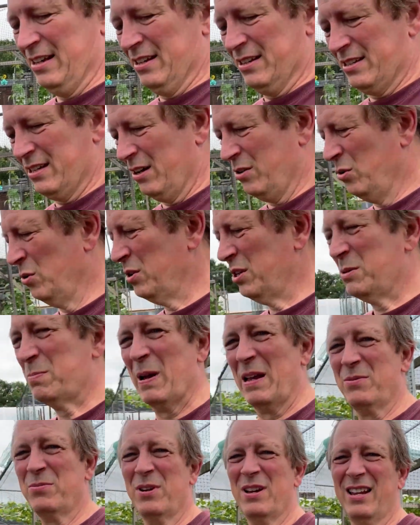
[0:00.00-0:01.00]
So all these
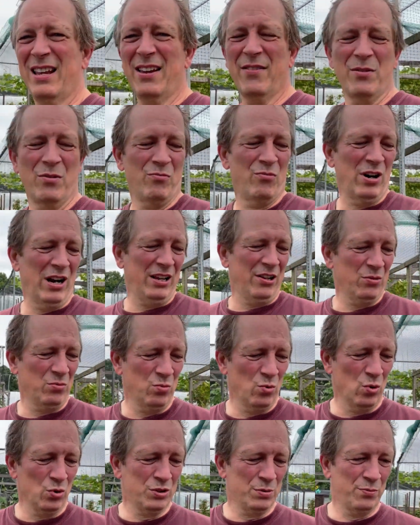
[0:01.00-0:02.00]
beds we're going to give them really good
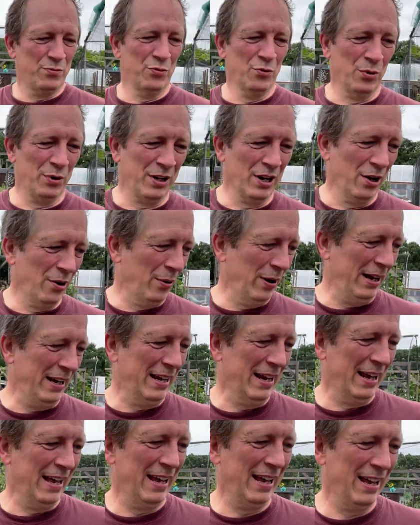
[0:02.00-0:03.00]
water before we go away,
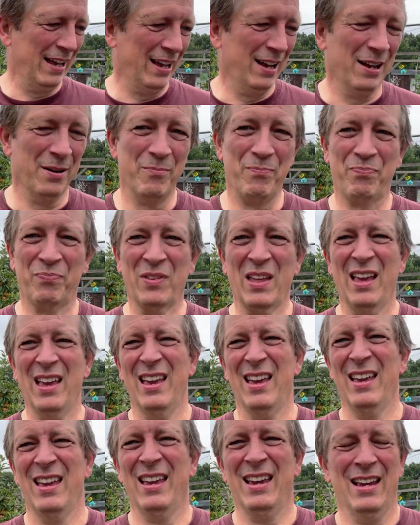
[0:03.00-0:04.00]
and
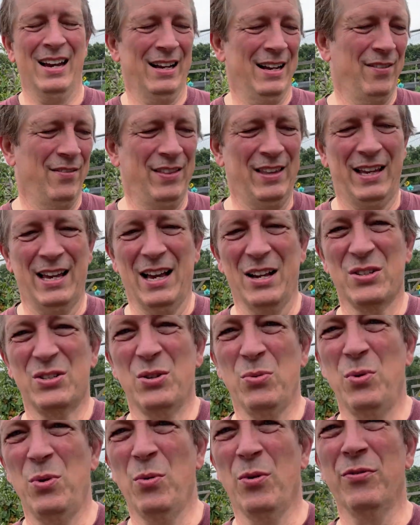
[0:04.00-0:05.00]
everything else
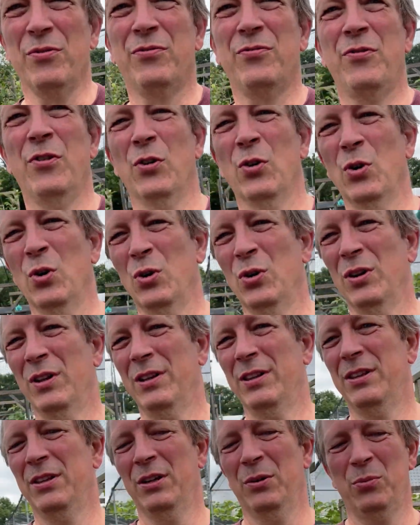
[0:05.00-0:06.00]
that we want for
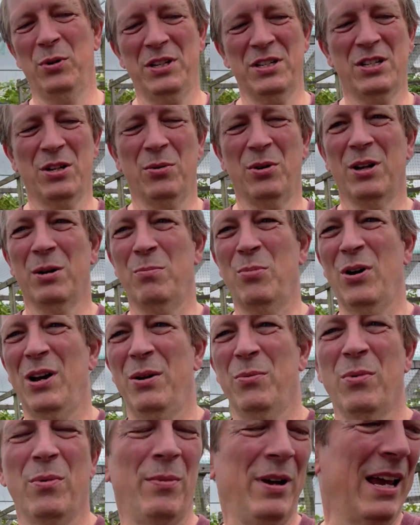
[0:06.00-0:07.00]
the winter we're going to put
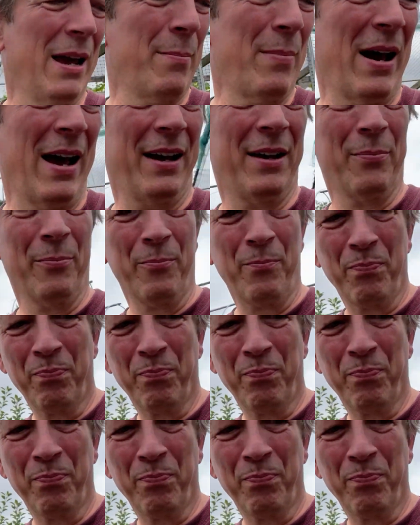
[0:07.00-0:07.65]
in when we get back.